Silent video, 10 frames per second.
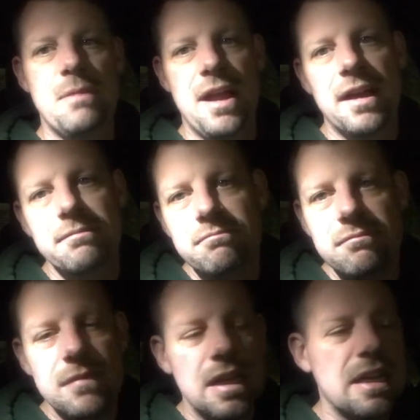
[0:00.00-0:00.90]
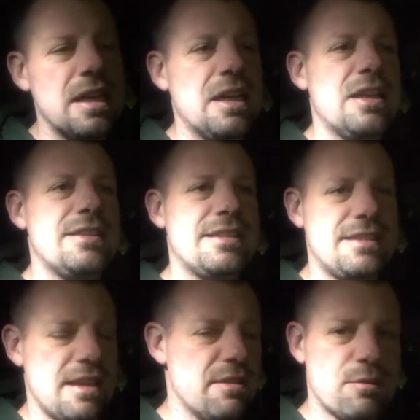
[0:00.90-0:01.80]
Man,
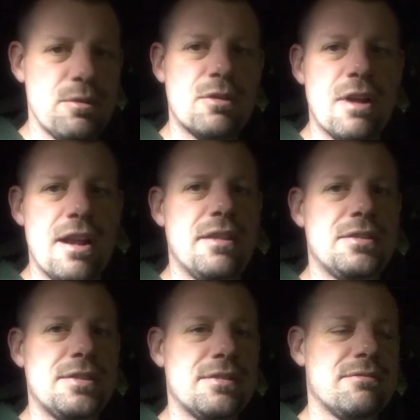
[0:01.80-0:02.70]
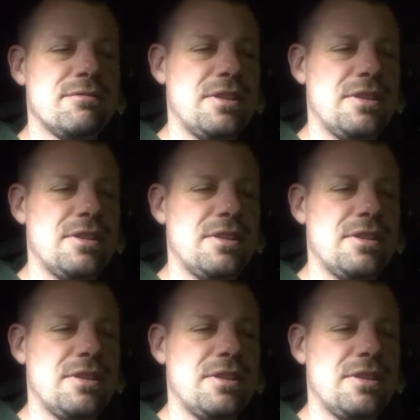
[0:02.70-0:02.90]
stay through the credits.